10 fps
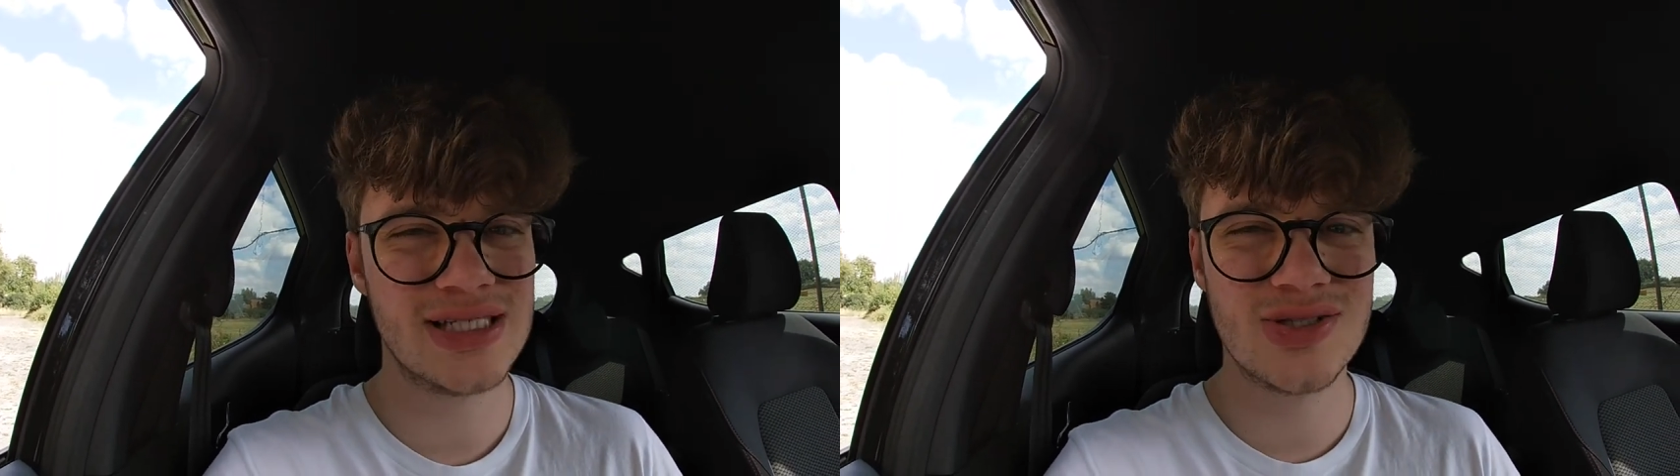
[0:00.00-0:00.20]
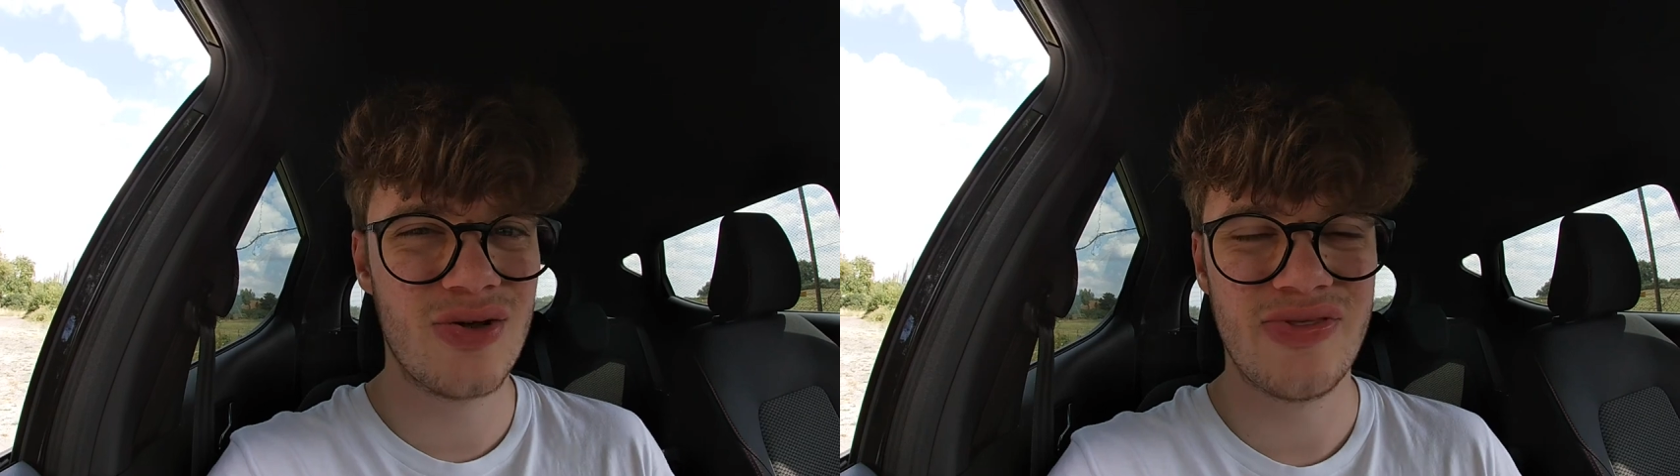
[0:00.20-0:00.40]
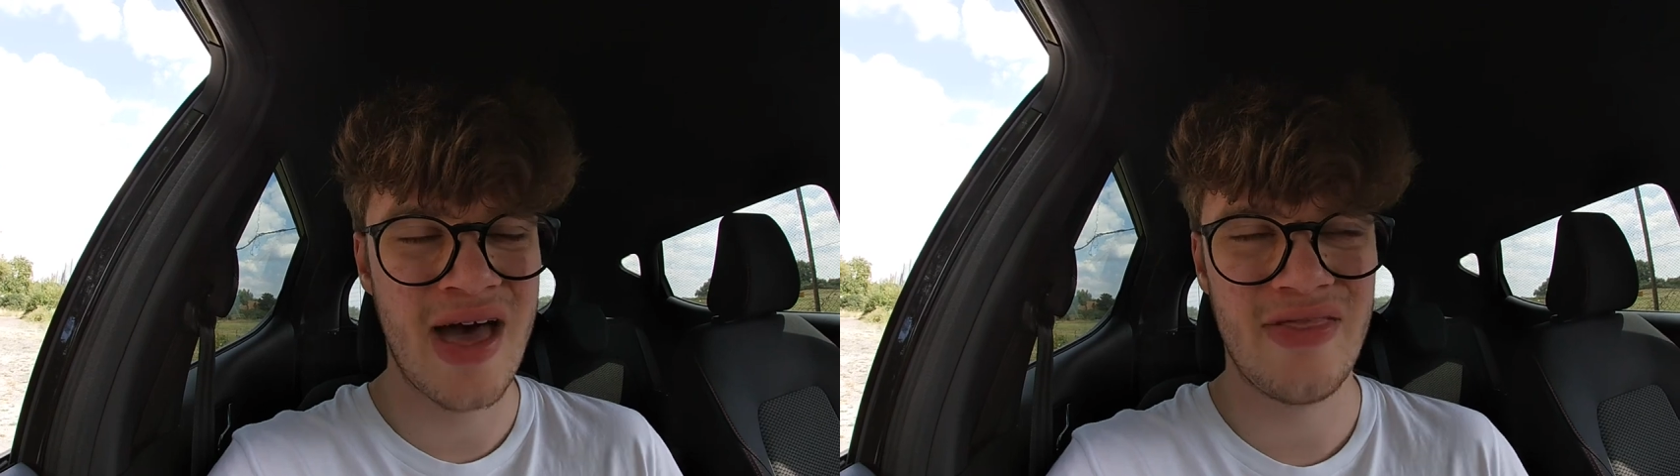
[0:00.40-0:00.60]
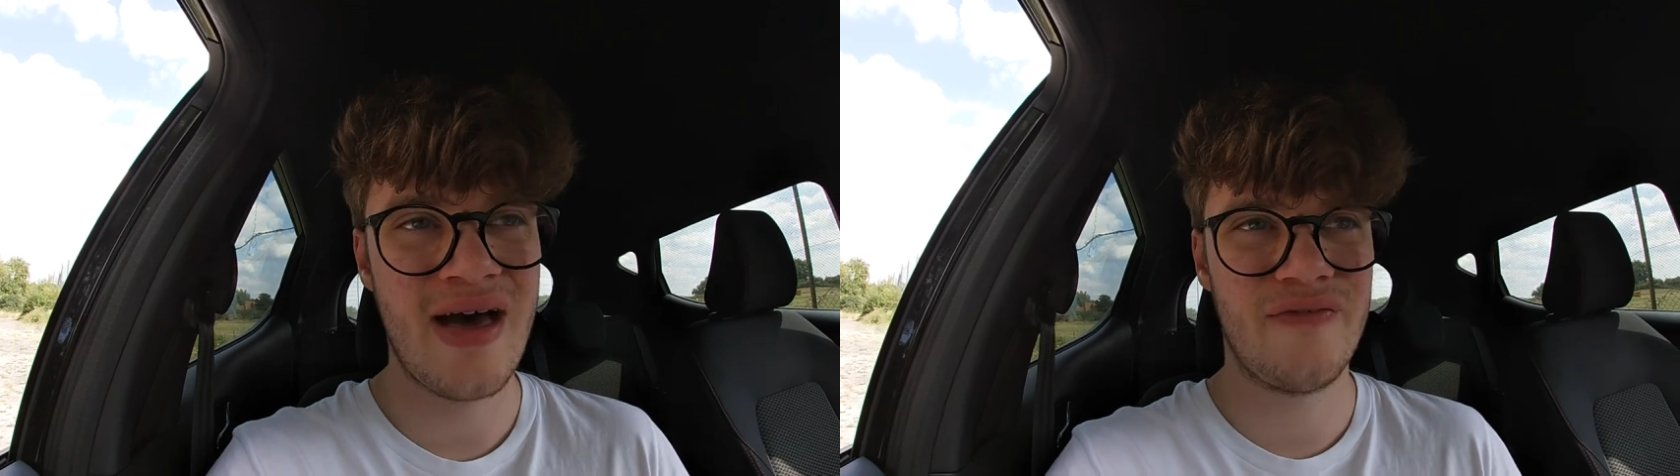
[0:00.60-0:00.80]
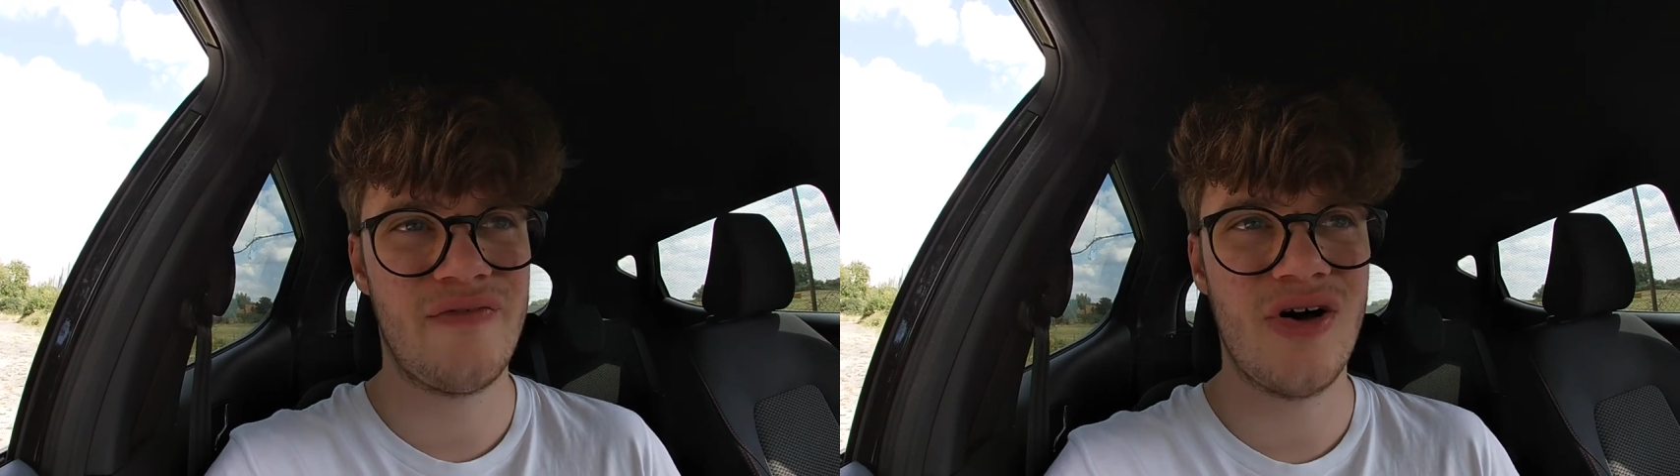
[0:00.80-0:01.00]
It's not
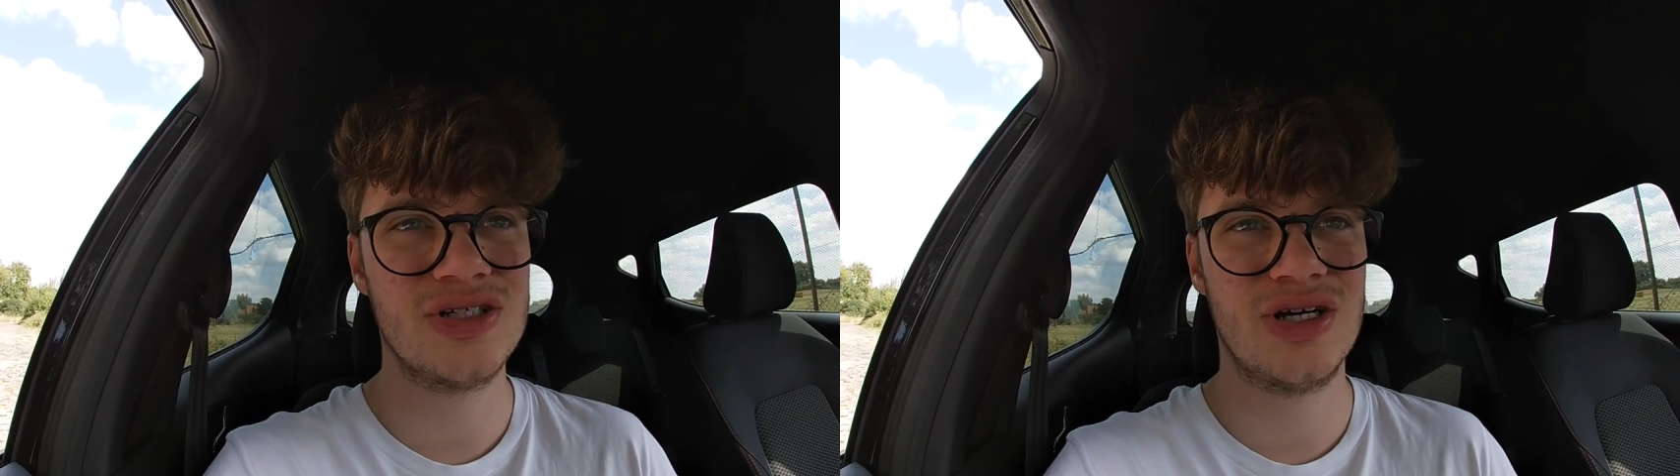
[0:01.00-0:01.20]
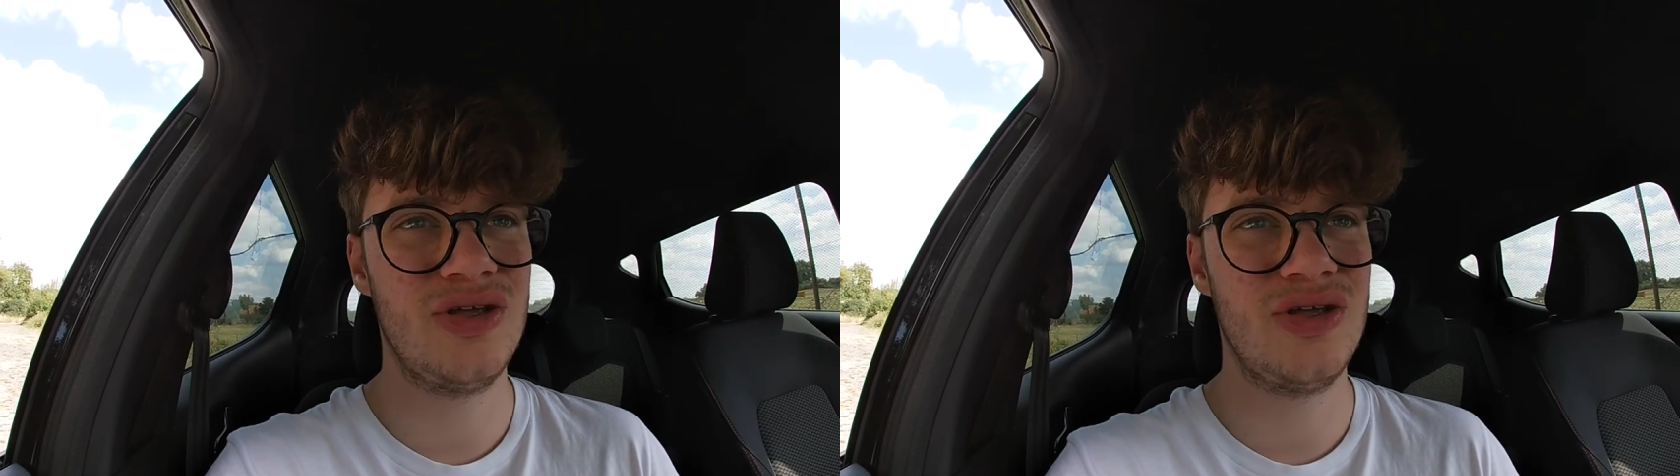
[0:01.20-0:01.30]
that fast,